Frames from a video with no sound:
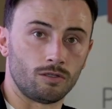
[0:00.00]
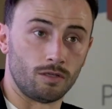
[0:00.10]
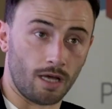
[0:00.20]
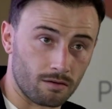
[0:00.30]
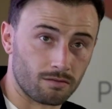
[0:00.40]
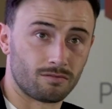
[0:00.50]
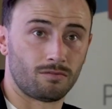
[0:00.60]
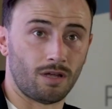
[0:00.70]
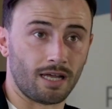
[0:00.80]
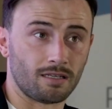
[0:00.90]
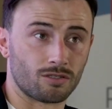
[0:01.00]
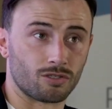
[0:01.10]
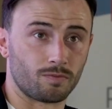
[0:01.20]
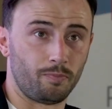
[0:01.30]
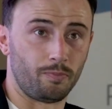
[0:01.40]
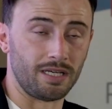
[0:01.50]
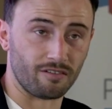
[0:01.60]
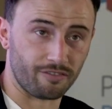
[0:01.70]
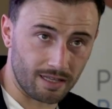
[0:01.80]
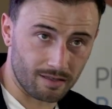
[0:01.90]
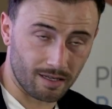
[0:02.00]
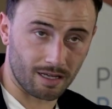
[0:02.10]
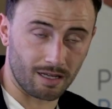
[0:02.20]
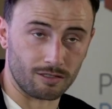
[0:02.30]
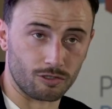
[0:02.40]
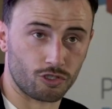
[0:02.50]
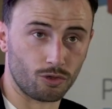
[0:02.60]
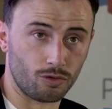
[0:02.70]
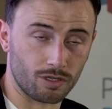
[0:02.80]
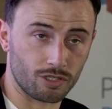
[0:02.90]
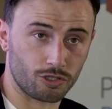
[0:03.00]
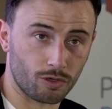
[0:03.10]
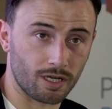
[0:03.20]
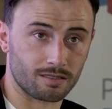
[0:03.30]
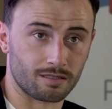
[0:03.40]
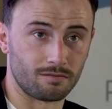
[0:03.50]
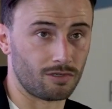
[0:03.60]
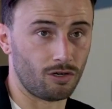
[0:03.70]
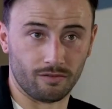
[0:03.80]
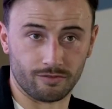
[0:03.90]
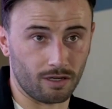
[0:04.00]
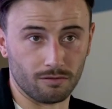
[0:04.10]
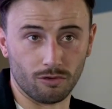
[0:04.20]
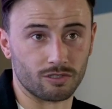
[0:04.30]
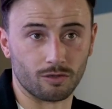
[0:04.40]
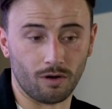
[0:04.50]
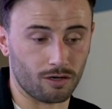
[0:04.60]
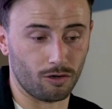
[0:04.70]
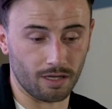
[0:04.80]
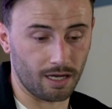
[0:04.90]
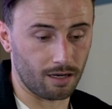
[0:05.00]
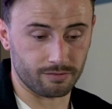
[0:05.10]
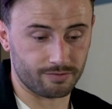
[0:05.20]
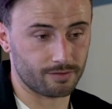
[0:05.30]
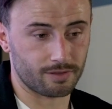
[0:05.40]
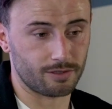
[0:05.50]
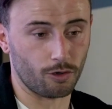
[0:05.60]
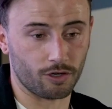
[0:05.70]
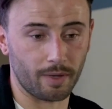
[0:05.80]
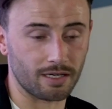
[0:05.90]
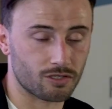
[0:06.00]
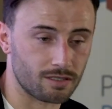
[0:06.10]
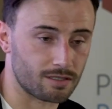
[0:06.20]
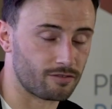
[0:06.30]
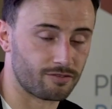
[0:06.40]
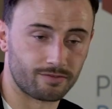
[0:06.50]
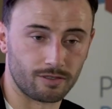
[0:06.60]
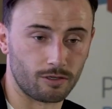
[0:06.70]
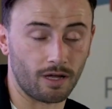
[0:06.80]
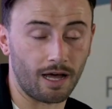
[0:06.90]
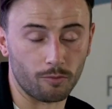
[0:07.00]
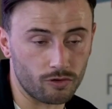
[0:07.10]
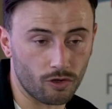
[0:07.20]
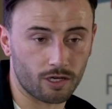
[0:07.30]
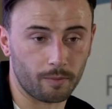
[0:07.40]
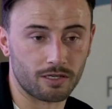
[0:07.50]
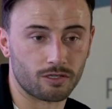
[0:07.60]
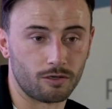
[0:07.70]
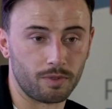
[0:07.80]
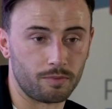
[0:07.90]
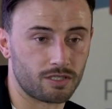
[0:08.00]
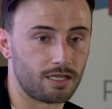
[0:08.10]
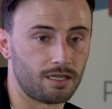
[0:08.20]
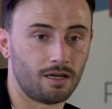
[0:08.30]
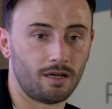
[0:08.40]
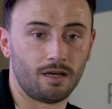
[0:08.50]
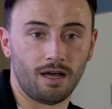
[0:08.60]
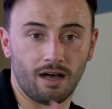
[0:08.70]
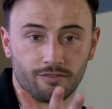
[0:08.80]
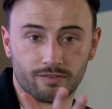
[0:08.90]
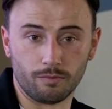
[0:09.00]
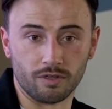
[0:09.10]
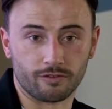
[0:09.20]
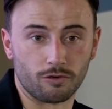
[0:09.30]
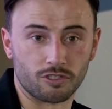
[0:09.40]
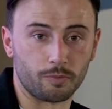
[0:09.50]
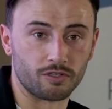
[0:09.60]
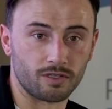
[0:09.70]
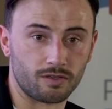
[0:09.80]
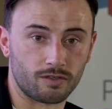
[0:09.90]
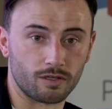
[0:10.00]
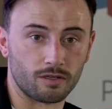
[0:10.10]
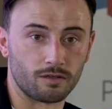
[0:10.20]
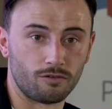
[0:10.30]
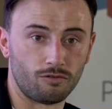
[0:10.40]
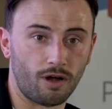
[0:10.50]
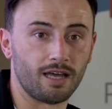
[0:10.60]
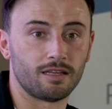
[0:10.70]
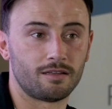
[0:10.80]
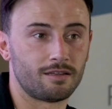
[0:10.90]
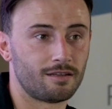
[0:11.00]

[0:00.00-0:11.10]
Yeah, I think just being authentic and showcasing, you know, I've done loads of work online. I've documentaries, I've had my own documentary on BBC. We've contributed to Rylan.